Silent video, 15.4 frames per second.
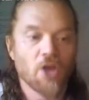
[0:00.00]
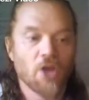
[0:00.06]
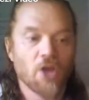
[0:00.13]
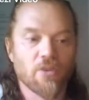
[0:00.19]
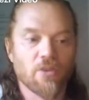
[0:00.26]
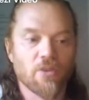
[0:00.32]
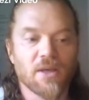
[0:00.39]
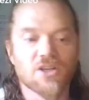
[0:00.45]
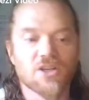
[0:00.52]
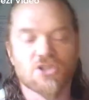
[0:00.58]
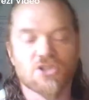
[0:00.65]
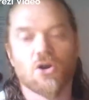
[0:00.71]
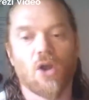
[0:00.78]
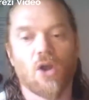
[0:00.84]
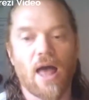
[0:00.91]
the biggest
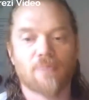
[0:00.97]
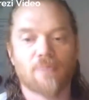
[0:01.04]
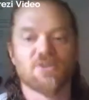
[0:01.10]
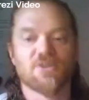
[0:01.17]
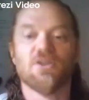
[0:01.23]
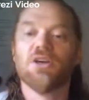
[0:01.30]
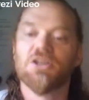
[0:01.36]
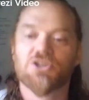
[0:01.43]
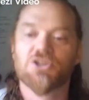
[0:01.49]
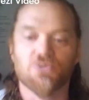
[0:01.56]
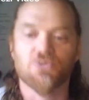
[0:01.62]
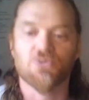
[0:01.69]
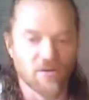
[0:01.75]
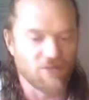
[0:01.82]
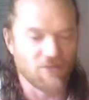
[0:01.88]
collapse in the
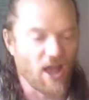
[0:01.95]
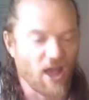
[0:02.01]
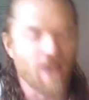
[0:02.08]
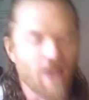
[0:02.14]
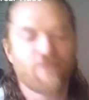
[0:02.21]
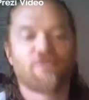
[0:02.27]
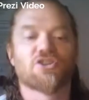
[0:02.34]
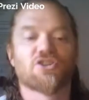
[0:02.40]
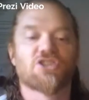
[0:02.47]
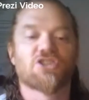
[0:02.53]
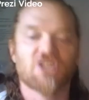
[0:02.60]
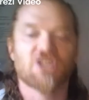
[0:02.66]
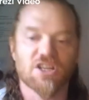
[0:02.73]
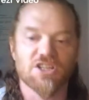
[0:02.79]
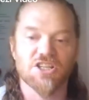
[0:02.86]
history of life for
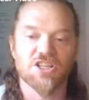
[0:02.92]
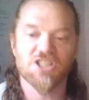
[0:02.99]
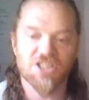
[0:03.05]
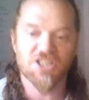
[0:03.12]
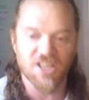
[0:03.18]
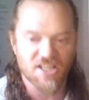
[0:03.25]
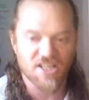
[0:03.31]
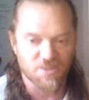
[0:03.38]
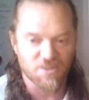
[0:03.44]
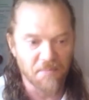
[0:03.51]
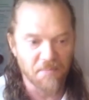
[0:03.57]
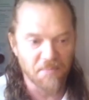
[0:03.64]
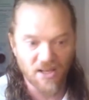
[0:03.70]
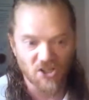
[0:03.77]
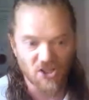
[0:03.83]
66
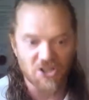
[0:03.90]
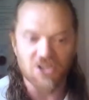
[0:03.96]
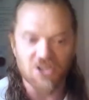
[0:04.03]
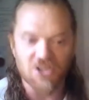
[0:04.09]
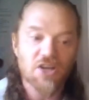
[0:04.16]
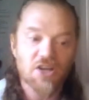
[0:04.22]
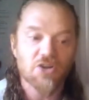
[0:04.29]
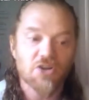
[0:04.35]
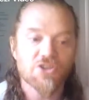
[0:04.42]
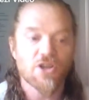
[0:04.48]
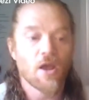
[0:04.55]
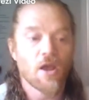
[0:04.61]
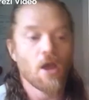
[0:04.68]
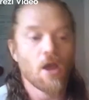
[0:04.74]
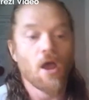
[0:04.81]
million years,
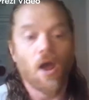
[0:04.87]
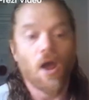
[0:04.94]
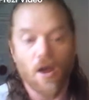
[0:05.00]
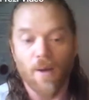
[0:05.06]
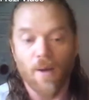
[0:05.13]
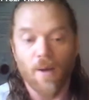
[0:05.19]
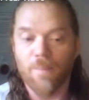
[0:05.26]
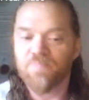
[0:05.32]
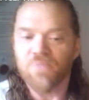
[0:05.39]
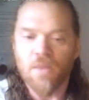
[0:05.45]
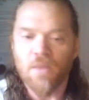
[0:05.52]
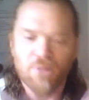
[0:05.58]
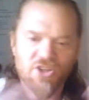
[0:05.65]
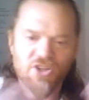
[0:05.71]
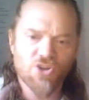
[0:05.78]

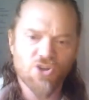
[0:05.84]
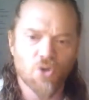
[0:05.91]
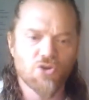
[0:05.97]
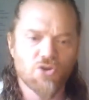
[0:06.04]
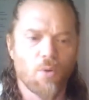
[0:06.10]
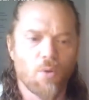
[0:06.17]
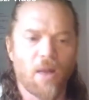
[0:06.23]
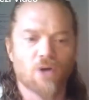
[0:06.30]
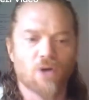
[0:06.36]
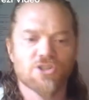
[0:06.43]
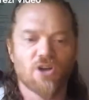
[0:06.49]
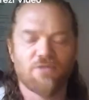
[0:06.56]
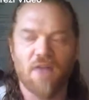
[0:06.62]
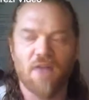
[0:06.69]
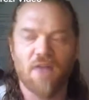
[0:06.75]
But it's also about
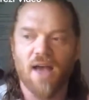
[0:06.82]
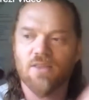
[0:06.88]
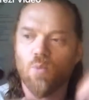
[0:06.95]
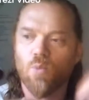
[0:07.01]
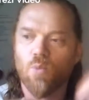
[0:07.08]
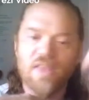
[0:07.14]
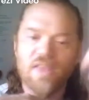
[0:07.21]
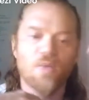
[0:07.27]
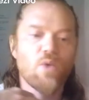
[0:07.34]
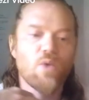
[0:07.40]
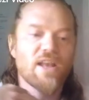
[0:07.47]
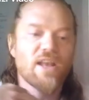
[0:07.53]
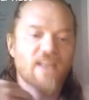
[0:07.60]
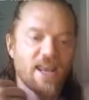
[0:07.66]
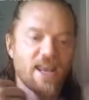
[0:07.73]
stuff like the way that we
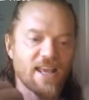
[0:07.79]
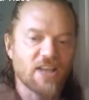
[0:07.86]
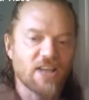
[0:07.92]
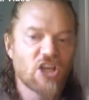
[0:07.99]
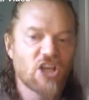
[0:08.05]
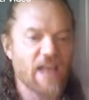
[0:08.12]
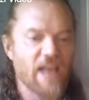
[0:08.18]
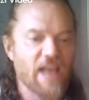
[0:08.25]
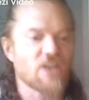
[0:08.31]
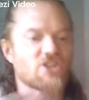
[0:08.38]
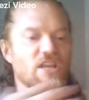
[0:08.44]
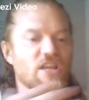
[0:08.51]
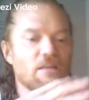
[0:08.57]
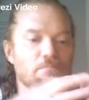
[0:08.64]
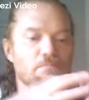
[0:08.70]
are getting
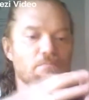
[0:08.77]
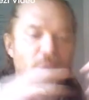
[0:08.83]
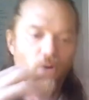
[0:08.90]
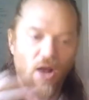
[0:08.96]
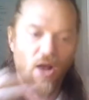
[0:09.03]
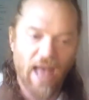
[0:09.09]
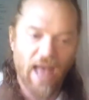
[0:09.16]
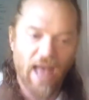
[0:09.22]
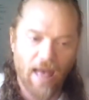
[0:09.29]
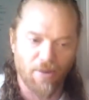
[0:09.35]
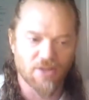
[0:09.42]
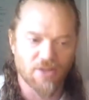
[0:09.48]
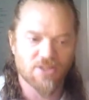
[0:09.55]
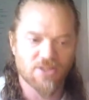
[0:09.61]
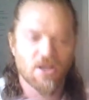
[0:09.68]
encased in mirror
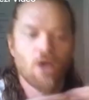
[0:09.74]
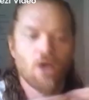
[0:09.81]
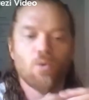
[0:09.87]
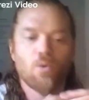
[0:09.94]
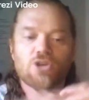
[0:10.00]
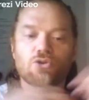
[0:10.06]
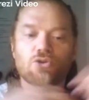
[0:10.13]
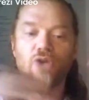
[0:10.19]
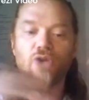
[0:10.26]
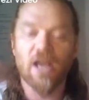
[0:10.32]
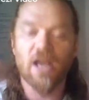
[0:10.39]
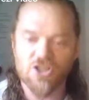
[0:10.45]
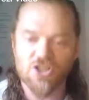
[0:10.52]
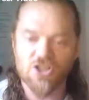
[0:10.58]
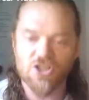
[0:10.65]
cabinets, which
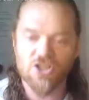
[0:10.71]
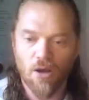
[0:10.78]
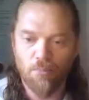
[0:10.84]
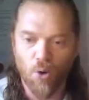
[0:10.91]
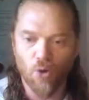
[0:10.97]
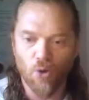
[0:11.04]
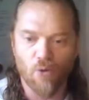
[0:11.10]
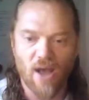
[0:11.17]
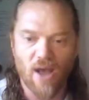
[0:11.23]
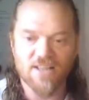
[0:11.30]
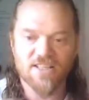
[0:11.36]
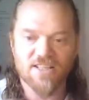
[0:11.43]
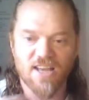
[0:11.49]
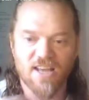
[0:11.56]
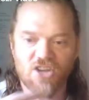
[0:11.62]
creates
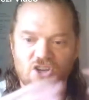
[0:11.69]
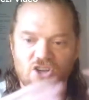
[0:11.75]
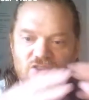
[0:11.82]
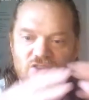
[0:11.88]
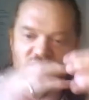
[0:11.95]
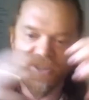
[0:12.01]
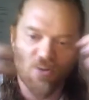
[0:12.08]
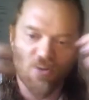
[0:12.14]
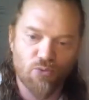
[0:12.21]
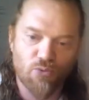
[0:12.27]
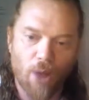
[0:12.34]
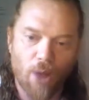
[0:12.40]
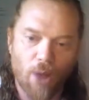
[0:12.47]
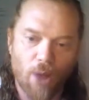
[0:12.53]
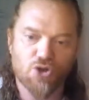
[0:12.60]
polarization. This is a
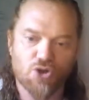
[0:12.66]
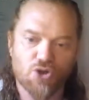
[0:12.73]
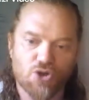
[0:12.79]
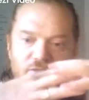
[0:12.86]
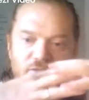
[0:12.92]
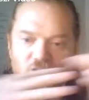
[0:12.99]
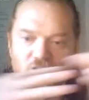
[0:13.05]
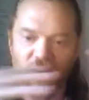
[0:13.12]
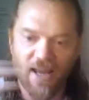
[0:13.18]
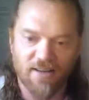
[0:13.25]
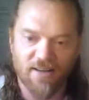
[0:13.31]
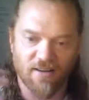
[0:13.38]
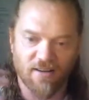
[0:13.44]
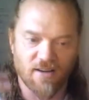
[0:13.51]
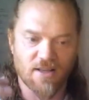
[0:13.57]
rupture of
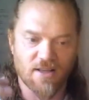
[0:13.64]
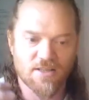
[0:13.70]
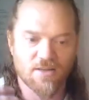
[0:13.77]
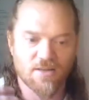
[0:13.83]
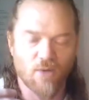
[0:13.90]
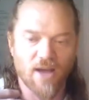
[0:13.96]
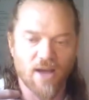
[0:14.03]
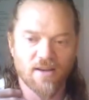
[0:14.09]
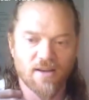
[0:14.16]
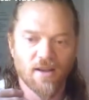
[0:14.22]
connectedness, right?